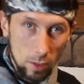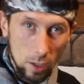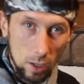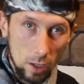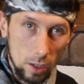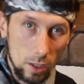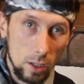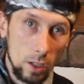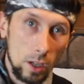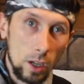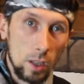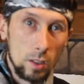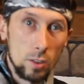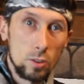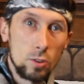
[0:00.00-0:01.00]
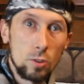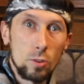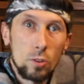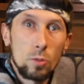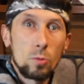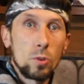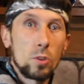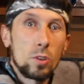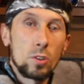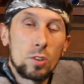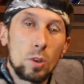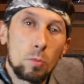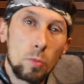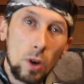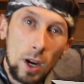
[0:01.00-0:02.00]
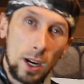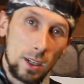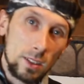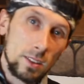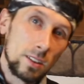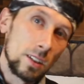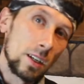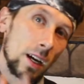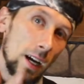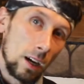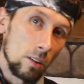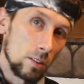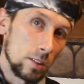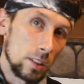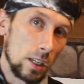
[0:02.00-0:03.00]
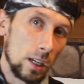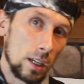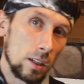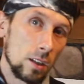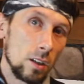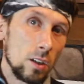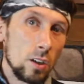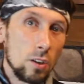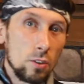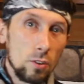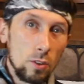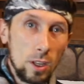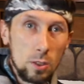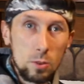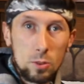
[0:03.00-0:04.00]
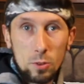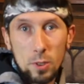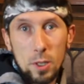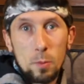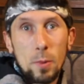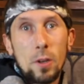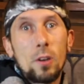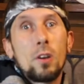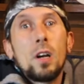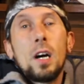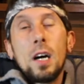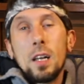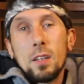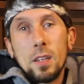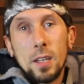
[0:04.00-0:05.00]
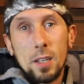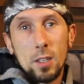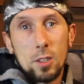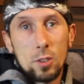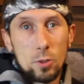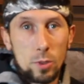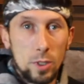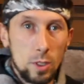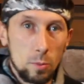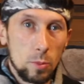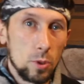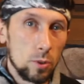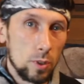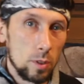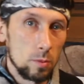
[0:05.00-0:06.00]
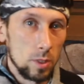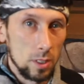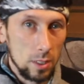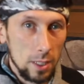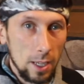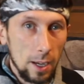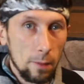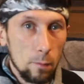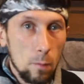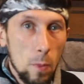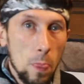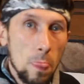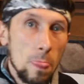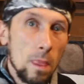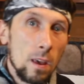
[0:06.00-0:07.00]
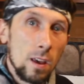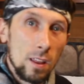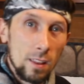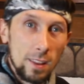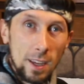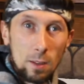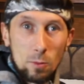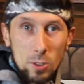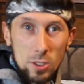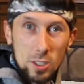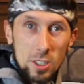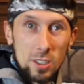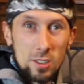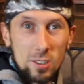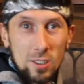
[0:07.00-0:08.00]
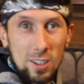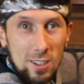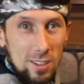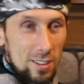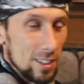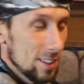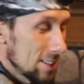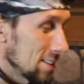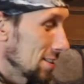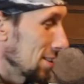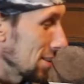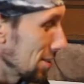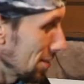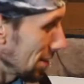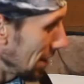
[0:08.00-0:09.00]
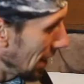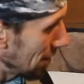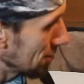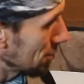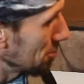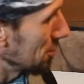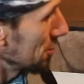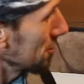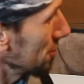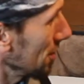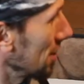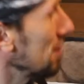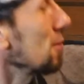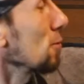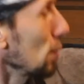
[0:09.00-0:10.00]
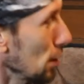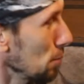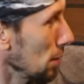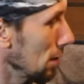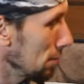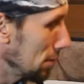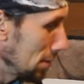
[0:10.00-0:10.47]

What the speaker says: dog, and then show you what you can start practicing outside. So that's what's great about our online training program like that. Then once you get your dog to listen to you and have so much fun, right, Memph?